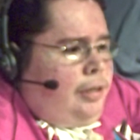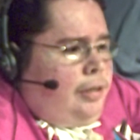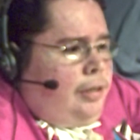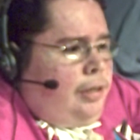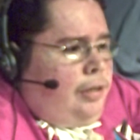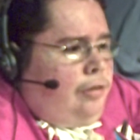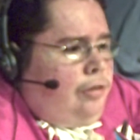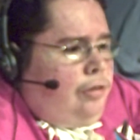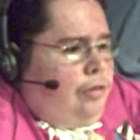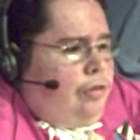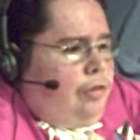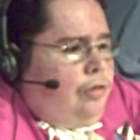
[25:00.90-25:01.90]
and
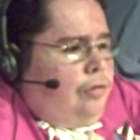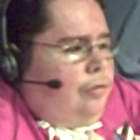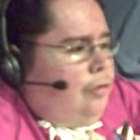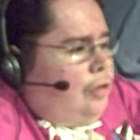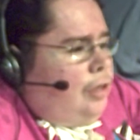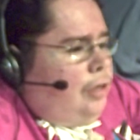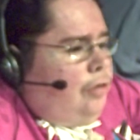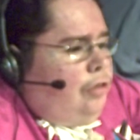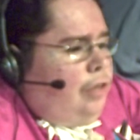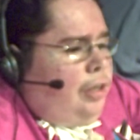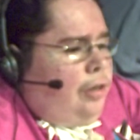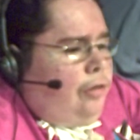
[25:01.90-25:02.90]
starts a
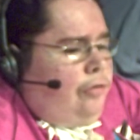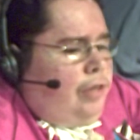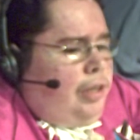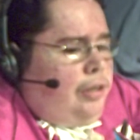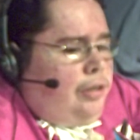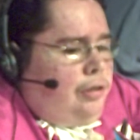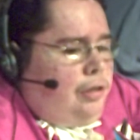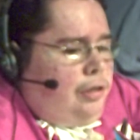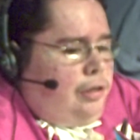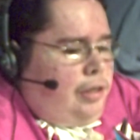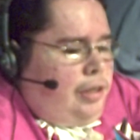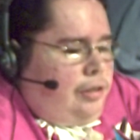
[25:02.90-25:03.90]
chant of yes,
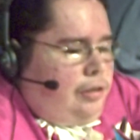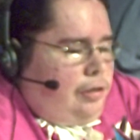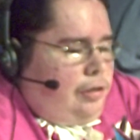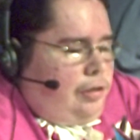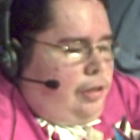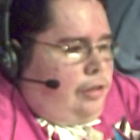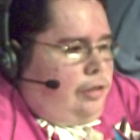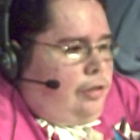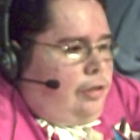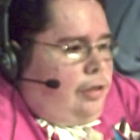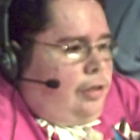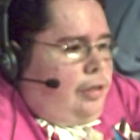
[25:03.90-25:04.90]
yes, yes
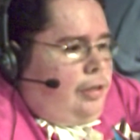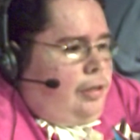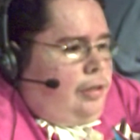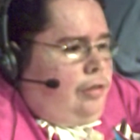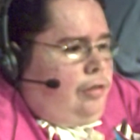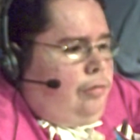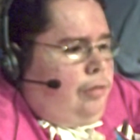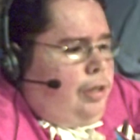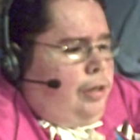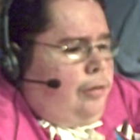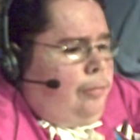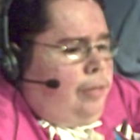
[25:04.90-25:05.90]

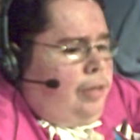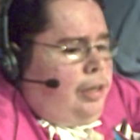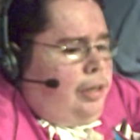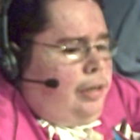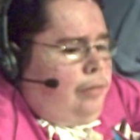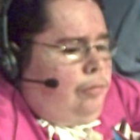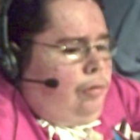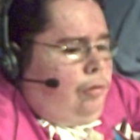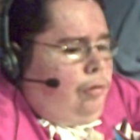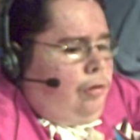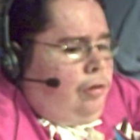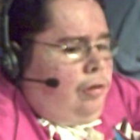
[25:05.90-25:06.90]
in Monday Night Raw.
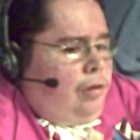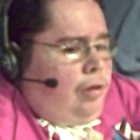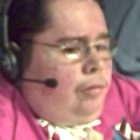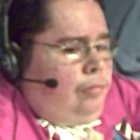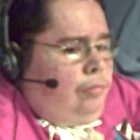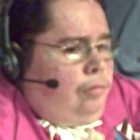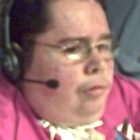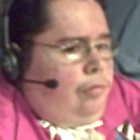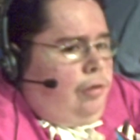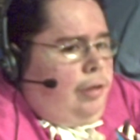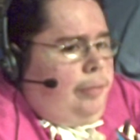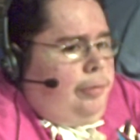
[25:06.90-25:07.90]
What will
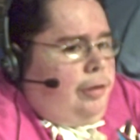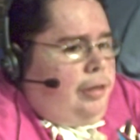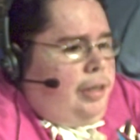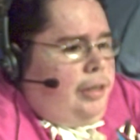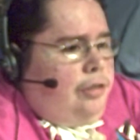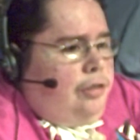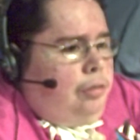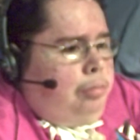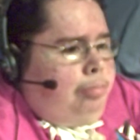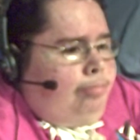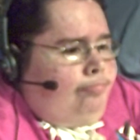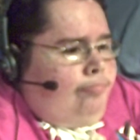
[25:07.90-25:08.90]
happen next
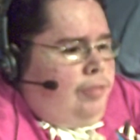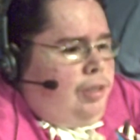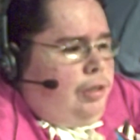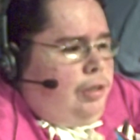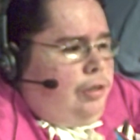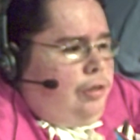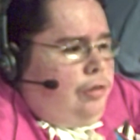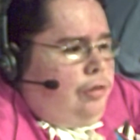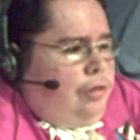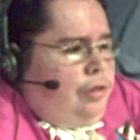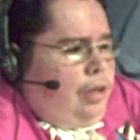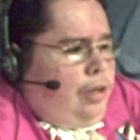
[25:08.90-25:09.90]
in this
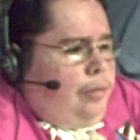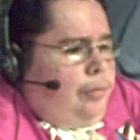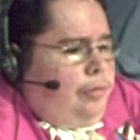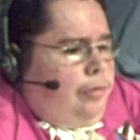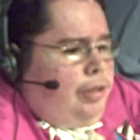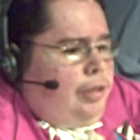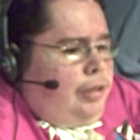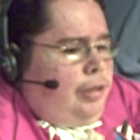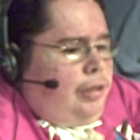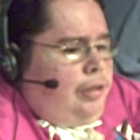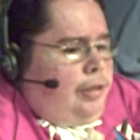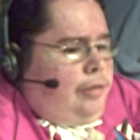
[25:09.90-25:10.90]
saga between
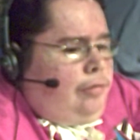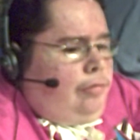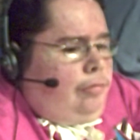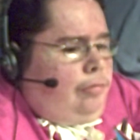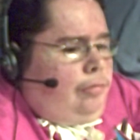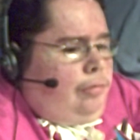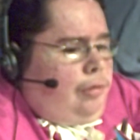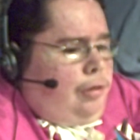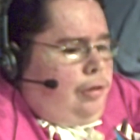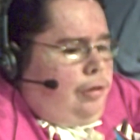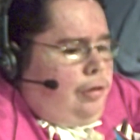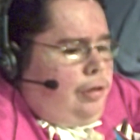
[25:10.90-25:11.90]
the
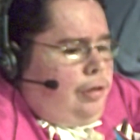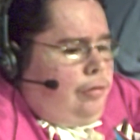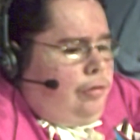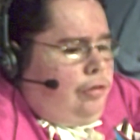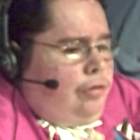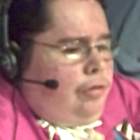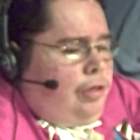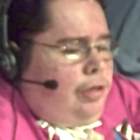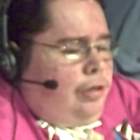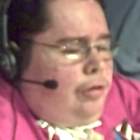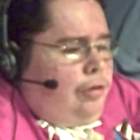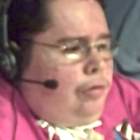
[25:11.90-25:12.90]
uh, the
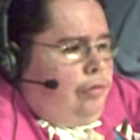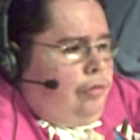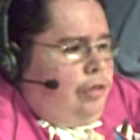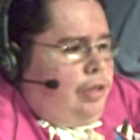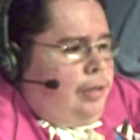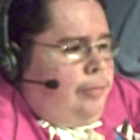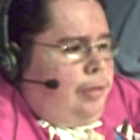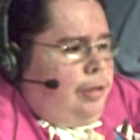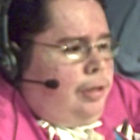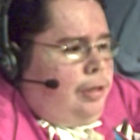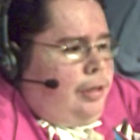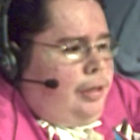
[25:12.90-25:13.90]
new regime
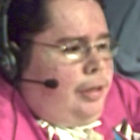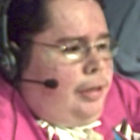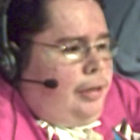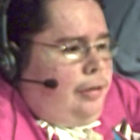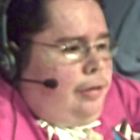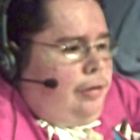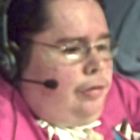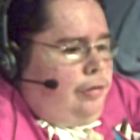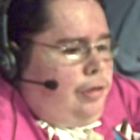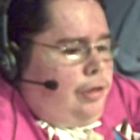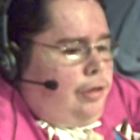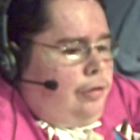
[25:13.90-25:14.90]
and
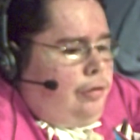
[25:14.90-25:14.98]
the